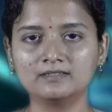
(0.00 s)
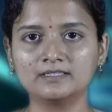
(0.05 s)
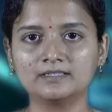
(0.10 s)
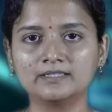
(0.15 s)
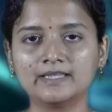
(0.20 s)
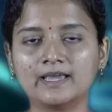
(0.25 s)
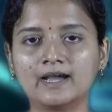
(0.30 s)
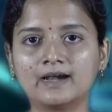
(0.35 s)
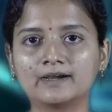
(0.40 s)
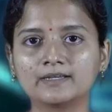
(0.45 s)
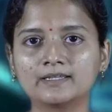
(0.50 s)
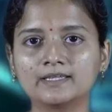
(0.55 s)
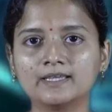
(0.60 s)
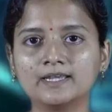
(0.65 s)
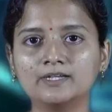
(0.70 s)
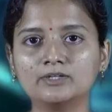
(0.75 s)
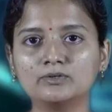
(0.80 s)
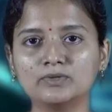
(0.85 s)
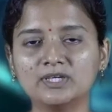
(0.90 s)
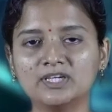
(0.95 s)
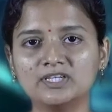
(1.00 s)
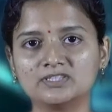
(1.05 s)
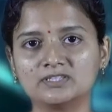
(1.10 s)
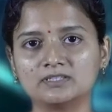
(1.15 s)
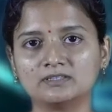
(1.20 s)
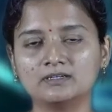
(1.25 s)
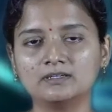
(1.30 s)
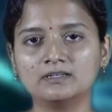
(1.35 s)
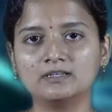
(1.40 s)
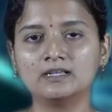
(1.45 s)
they aggregate to each
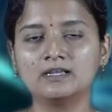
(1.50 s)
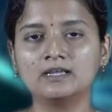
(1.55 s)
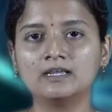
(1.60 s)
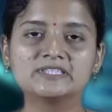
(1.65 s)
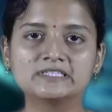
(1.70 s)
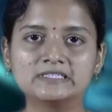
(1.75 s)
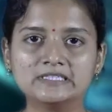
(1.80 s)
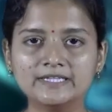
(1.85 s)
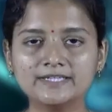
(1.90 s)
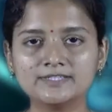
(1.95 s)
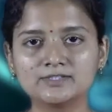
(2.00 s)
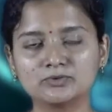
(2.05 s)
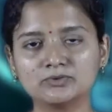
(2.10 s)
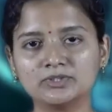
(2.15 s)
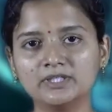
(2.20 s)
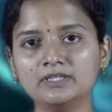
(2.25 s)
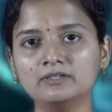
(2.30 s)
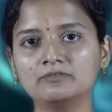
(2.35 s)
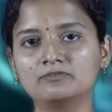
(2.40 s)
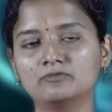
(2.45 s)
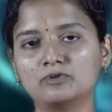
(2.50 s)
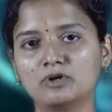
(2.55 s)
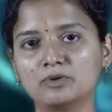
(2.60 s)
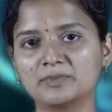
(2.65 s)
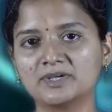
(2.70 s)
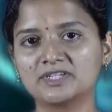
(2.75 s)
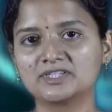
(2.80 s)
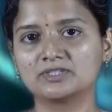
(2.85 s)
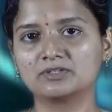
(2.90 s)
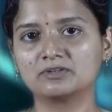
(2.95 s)
other, which leads to the
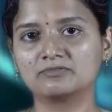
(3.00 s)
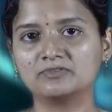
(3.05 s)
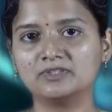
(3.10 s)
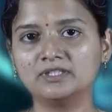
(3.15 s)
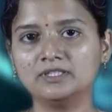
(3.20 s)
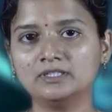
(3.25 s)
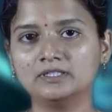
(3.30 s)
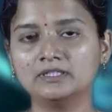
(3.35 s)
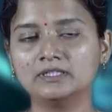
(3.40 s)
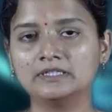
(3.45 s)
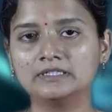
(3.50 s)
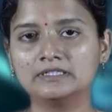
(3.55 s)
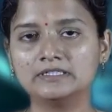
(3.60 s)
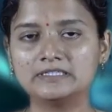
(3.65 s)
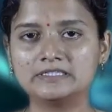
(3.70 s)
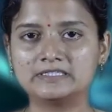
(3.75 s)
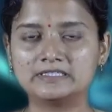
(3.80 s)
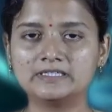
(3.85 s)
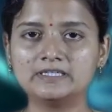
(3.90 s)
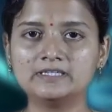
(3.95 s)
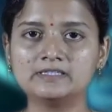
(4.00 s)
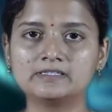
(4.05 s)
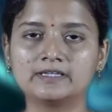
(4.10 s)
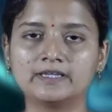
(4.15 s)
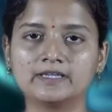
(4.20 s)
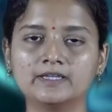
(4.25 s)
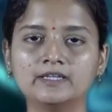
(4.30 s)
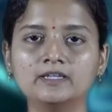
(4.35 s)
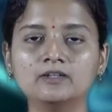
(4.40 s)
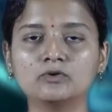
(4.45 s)
formation of the disease
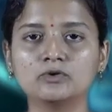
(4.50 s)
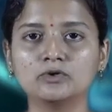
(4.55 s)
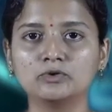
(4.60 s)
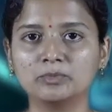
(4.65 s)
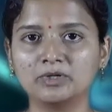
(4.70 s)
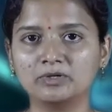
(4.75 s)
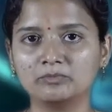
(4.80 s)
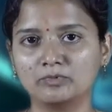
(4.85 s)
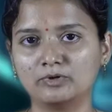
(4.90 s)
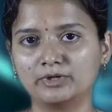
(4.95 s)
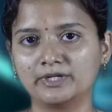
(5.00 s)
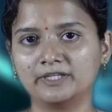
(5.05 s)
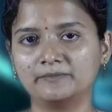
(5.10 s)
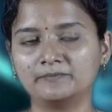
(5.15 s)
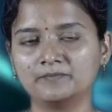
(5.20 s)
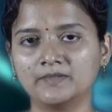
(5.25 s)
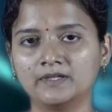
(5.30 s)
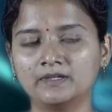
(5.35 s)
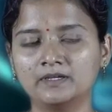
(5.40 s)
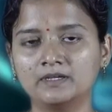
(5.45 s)
in a human body.